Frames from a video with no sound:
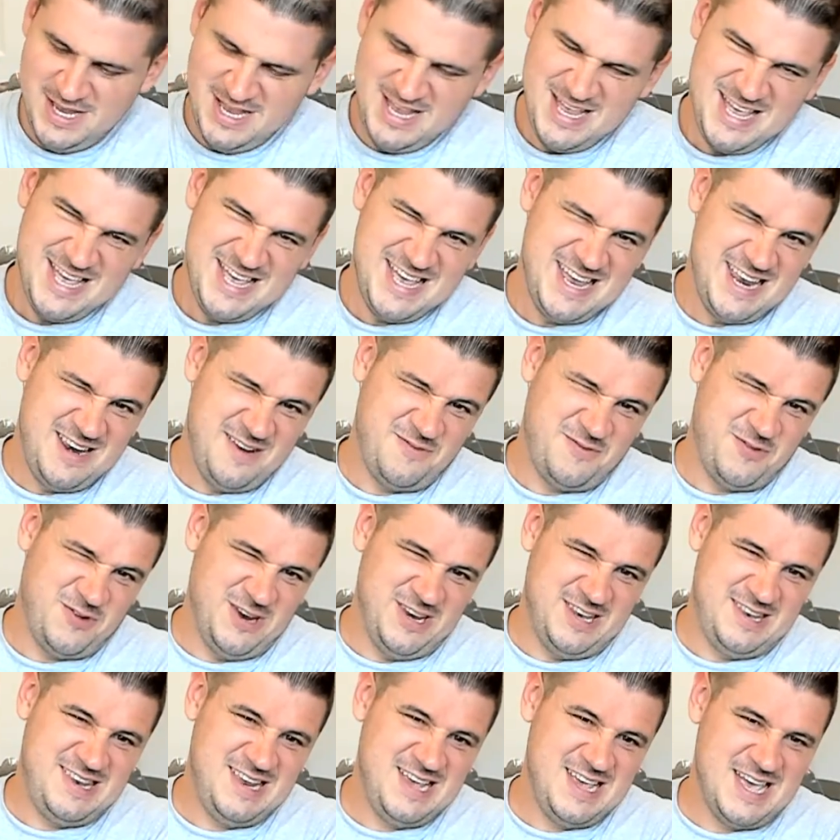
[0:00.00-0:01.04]
And if we
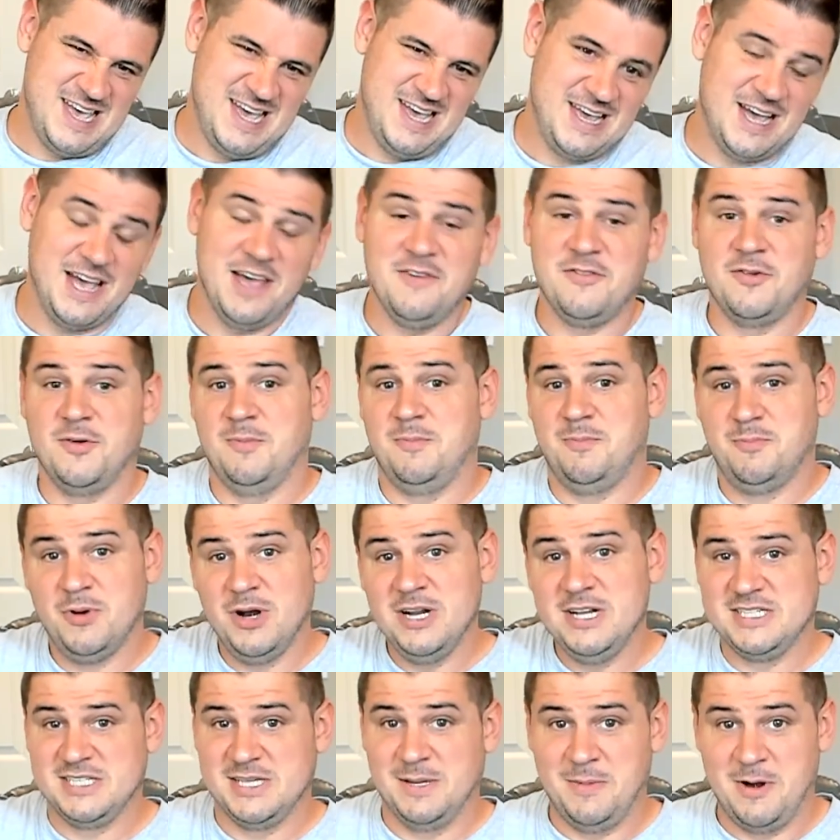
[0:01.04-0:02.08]
dig, I have a
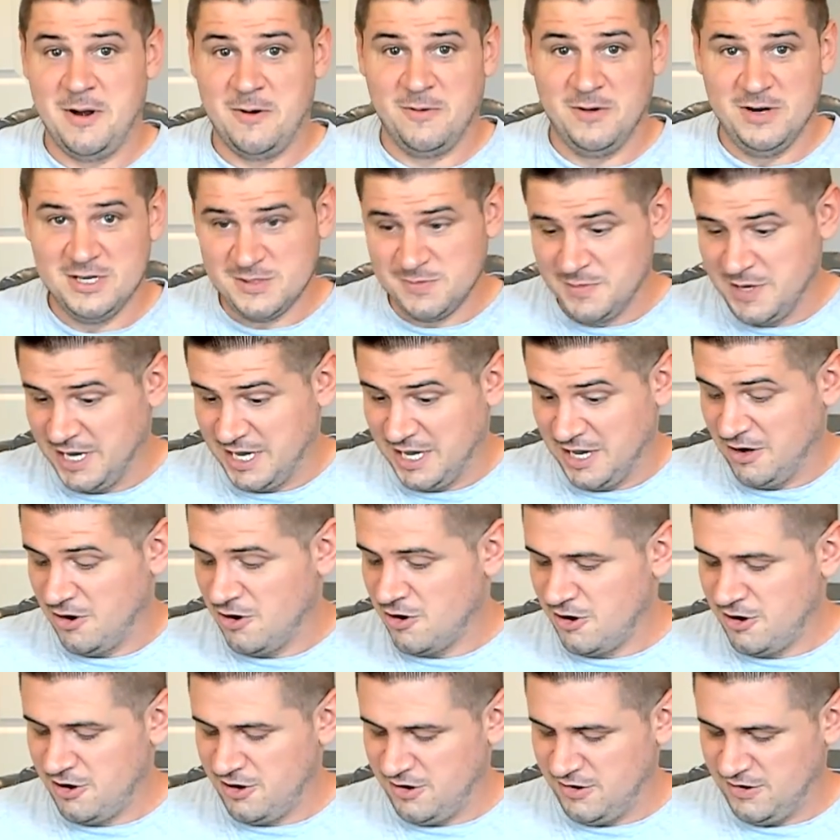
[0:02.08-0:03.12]
brace on my wrist, making it
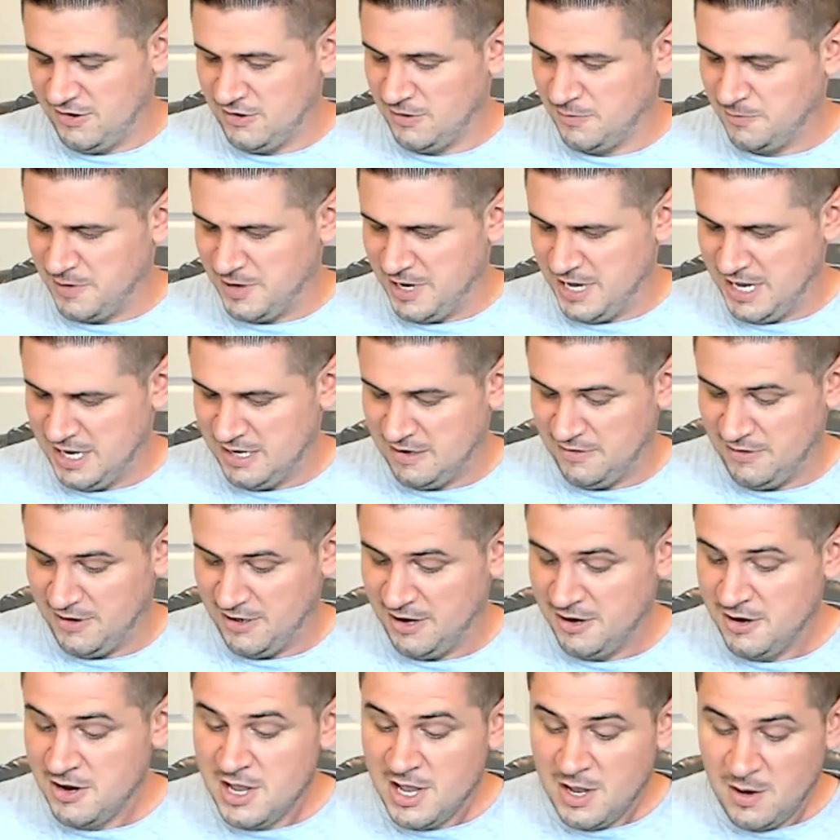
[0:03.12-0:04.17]
harder to stick my hand in there.
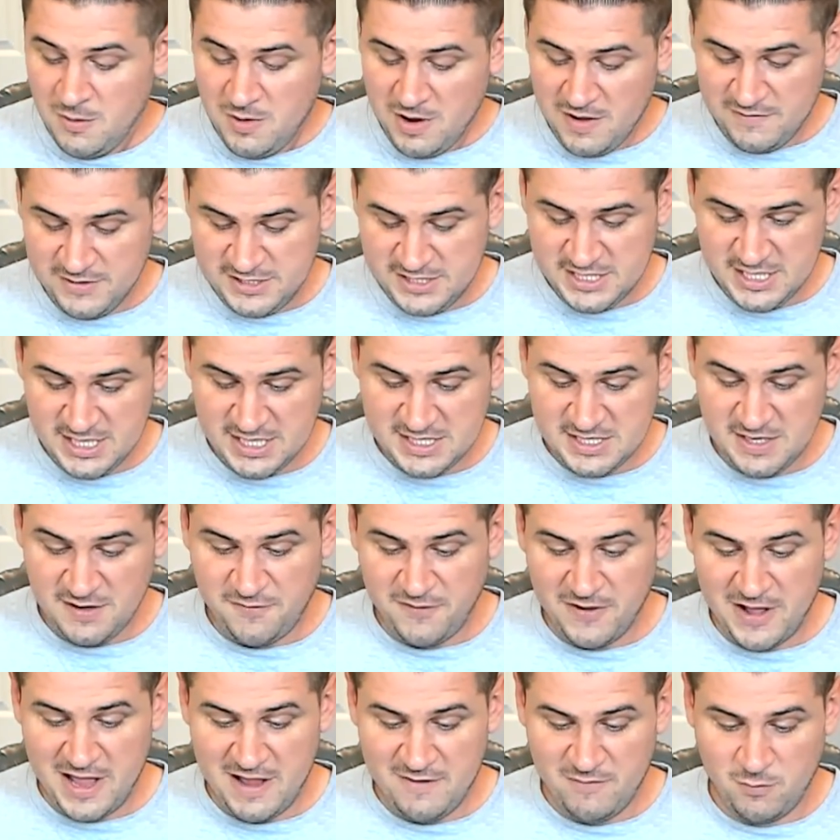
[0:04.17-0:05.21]
We have a
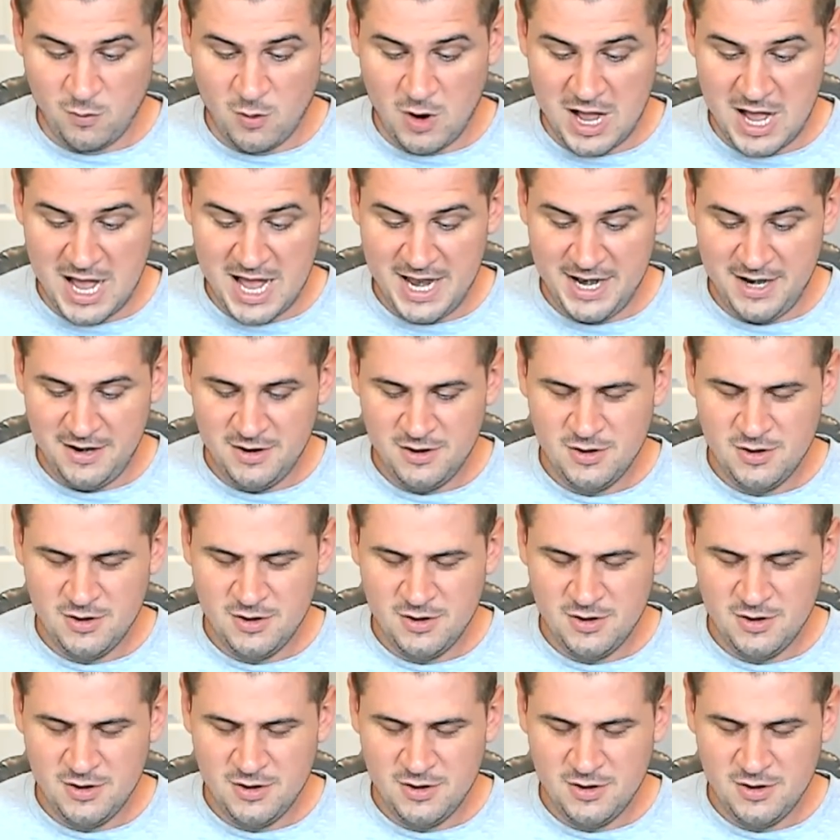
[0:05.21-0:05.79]
65 watt,